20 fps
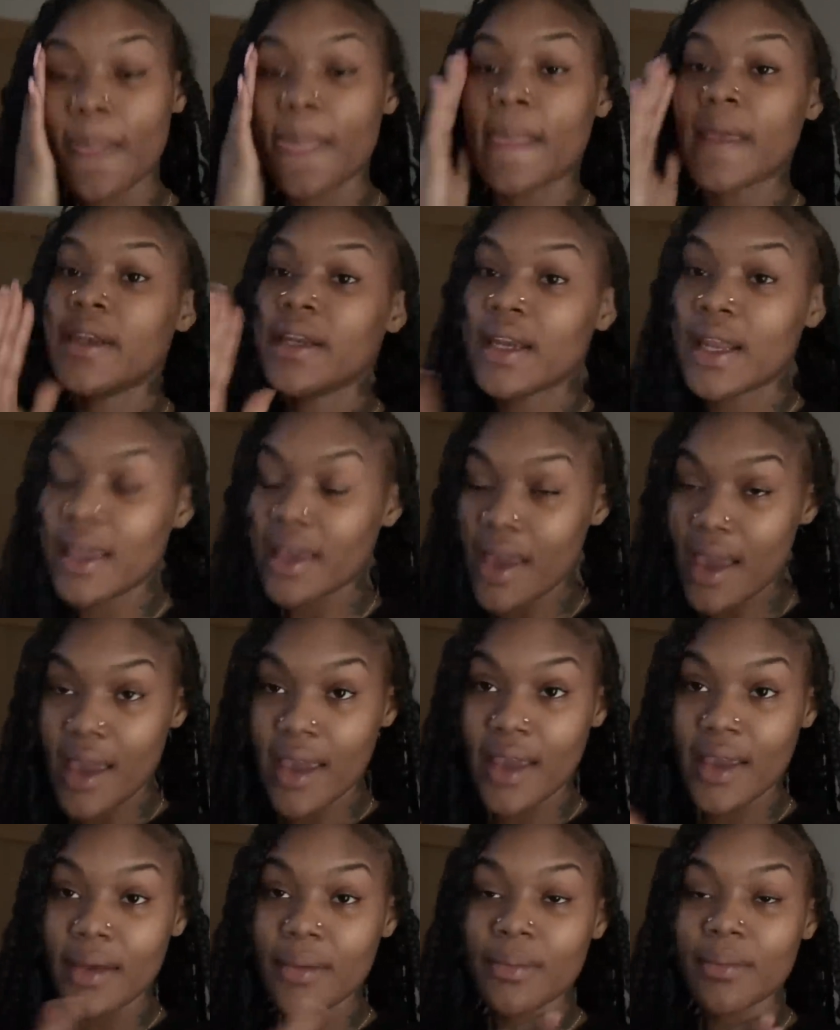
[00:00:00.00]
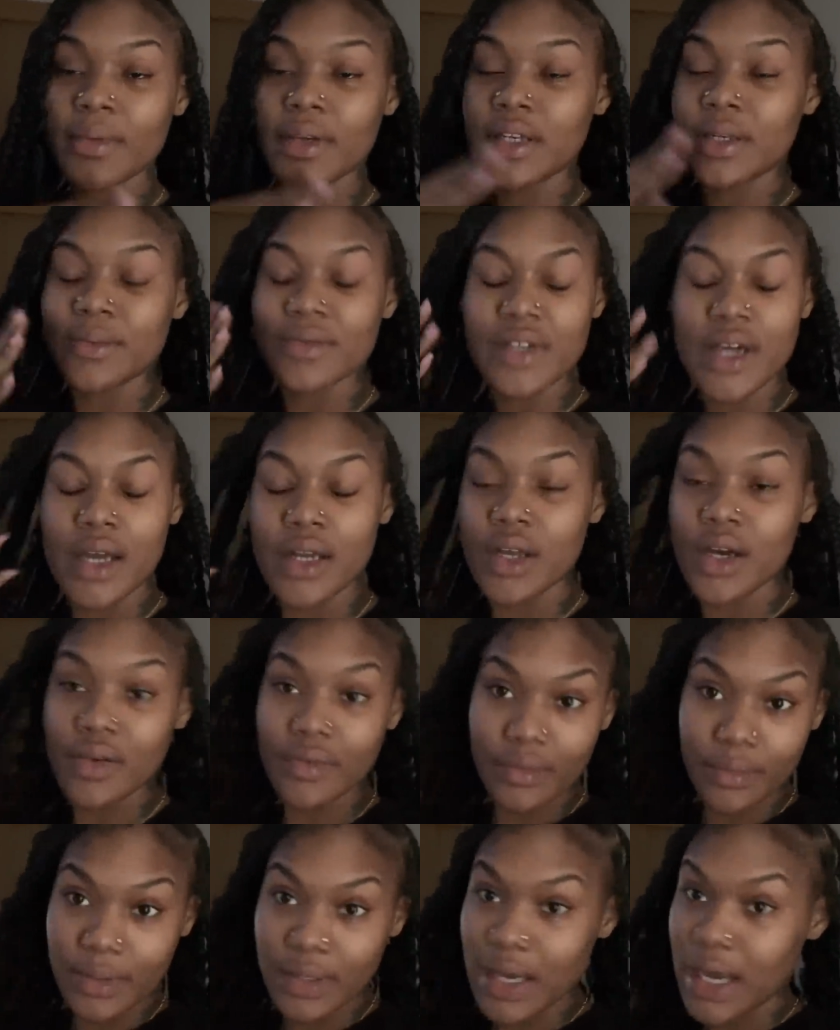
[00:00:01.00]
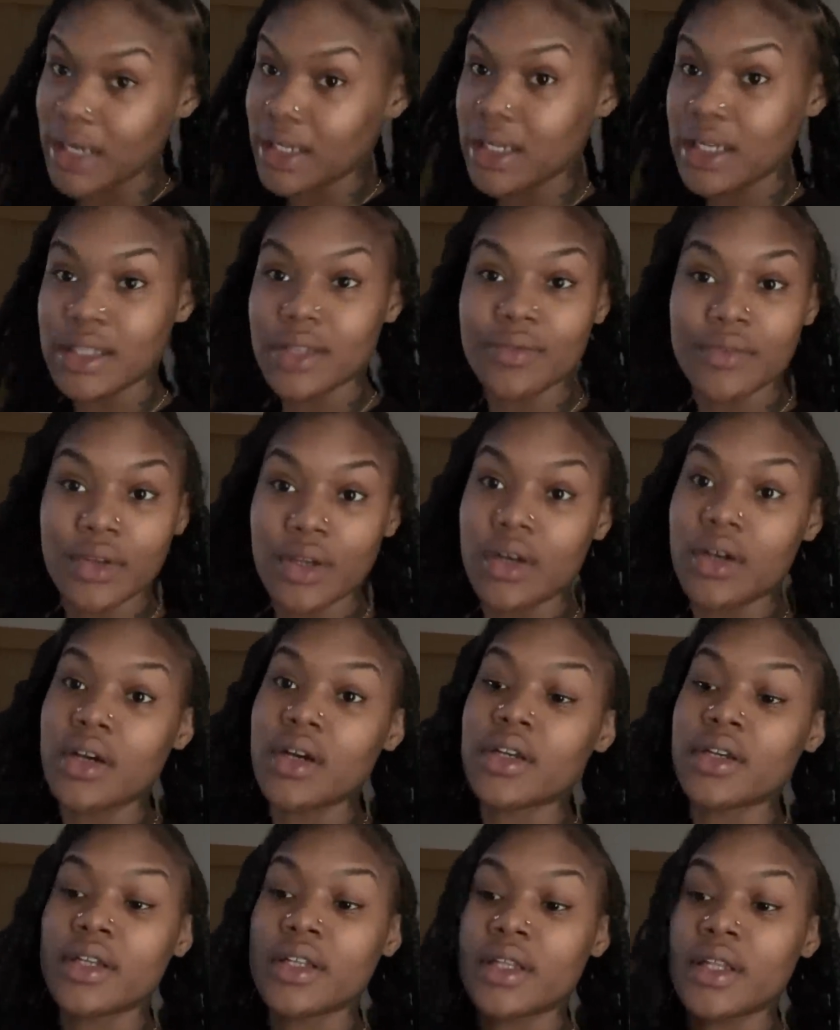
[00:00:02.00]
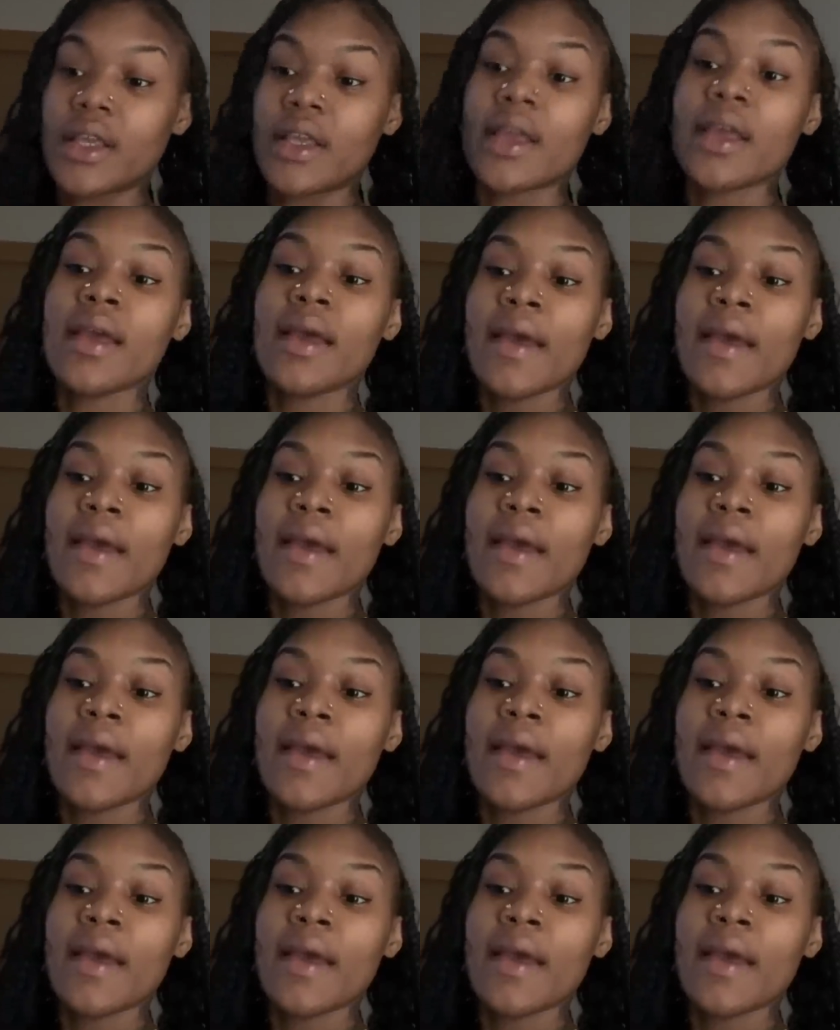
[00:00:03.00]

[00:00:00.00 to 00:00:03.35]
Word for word: then they came and it was kind of over with. I didn't get to vlog, nothing.